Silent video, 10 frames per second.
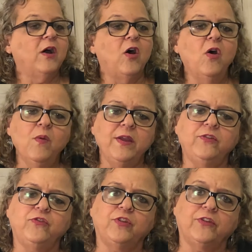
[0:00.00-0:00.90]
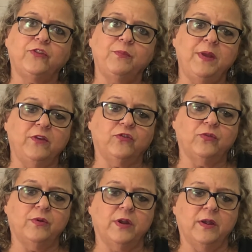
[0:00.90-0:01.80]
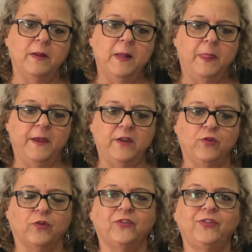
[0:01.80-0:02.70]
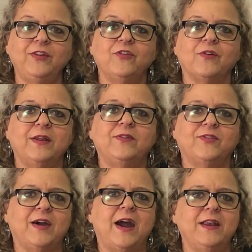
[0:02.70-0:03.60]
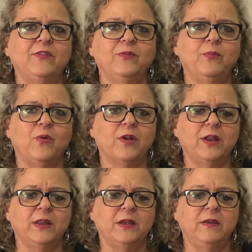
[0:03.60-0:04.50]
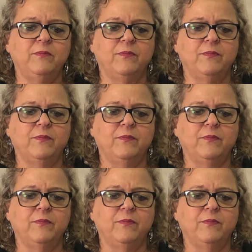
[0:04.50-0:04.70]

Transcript: Always just make sure that your center inside is importantly